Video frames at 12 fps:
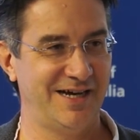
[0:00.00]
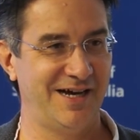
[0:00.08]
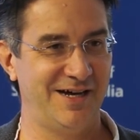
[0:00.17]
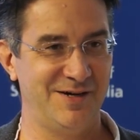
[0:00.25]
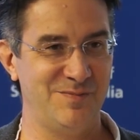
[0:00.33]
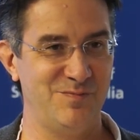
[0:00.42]

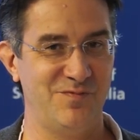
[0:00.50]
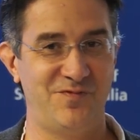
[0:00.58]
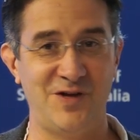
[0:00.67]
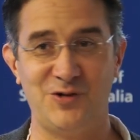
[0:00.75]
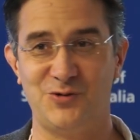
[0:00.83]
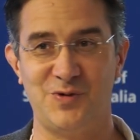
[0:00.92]
um,
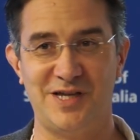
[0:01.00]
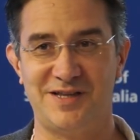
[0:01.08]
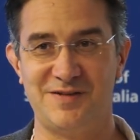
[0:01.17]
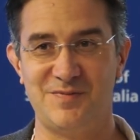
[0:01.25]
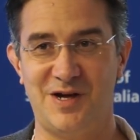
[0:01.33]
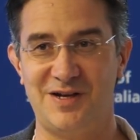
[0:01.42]
filled with
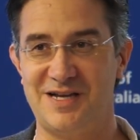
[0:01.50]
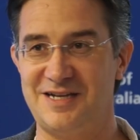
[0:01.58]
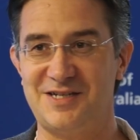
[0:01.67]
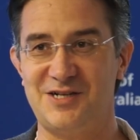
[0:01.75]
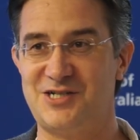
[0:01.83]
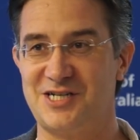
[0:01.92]
uh,
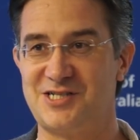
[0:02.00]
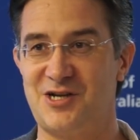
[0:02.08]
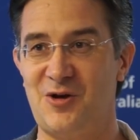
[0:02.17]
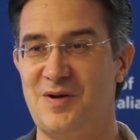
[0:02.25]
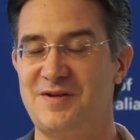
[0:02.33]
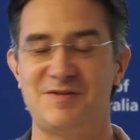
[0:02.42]
just
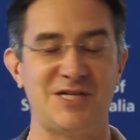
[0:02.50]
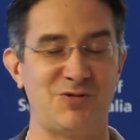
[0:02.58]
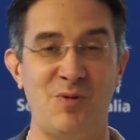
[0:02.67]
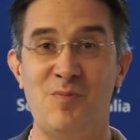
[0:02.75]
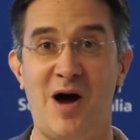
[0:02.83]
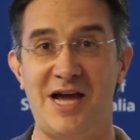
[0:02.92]
so
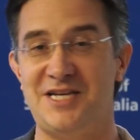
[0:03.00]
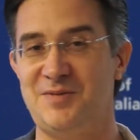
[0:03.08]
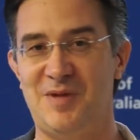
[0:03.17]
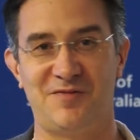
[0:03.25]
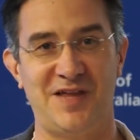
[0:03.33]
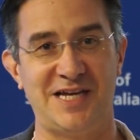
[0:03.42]
just
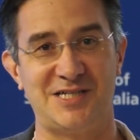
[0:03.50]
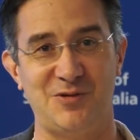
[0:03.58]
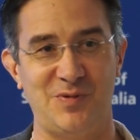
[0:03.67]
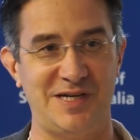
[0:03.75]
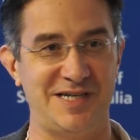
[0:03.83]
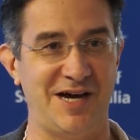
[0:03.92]
reminding me of things
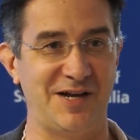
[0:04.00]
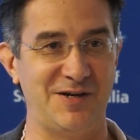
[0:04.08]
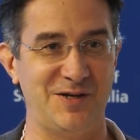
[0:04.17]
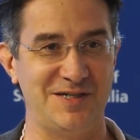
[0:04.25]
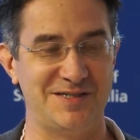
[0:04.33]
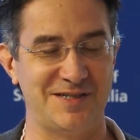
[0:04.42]
that we'd
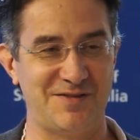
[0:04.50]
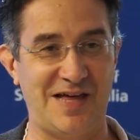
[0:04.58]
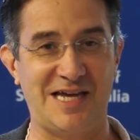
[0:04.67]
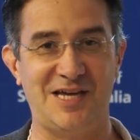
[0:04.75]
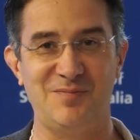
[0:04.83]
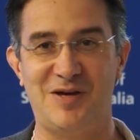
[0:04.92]
done and
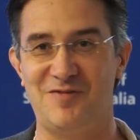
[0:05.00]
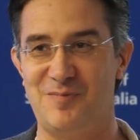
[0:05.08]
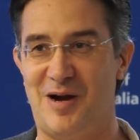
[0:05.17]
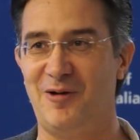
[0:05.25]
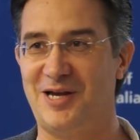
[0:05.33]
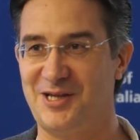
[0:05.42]
thanking me for
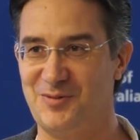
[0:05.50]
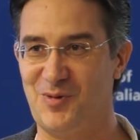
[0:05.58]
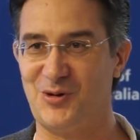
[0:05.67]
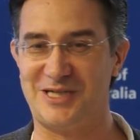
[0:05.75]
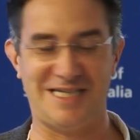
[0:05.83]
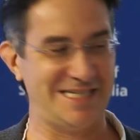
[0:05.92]
burying the
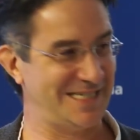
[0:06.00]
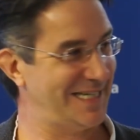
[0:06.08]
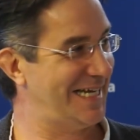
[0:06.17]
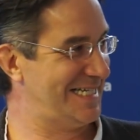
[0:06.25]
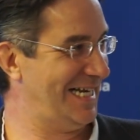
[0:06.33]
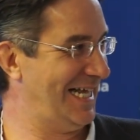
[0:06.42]
bodies and
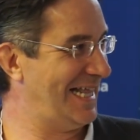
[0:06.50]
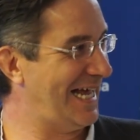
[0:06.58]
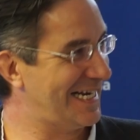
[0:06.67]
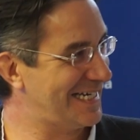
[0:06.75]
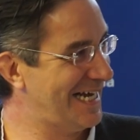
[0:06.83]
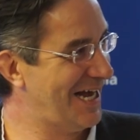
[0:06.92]
things like
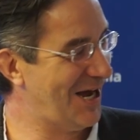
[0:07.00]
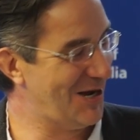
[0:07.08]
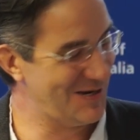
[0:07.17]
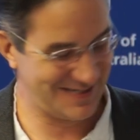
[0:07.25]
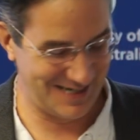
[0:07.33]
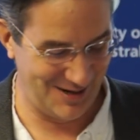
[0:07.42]
that.
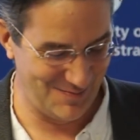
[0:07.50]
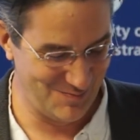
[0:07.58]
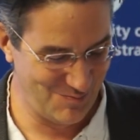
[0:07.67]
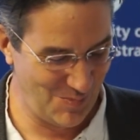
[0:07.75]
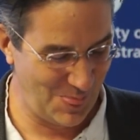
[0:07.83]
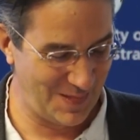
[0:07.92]
And,
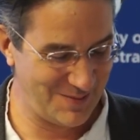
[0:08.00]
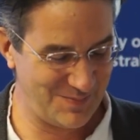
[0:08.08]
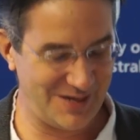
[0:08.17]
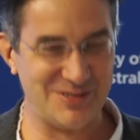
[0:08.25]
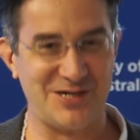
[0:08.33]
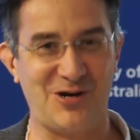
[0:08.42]
um,
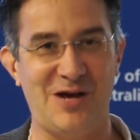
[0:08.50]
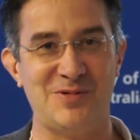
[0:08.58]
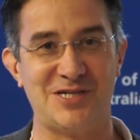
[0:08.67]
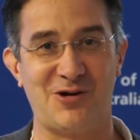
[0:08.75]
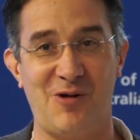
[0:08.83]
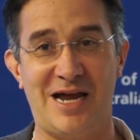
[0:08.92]
but it was a, it
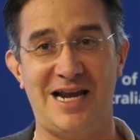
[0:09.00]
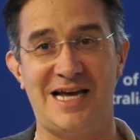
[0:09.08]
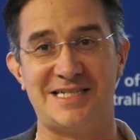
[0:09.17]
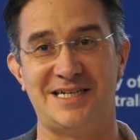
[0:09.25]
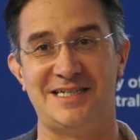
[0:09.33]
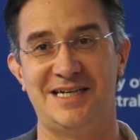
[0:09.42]
was a great
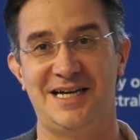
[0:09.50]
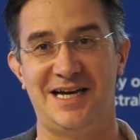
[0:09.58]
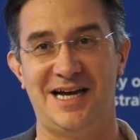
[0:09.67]
letter.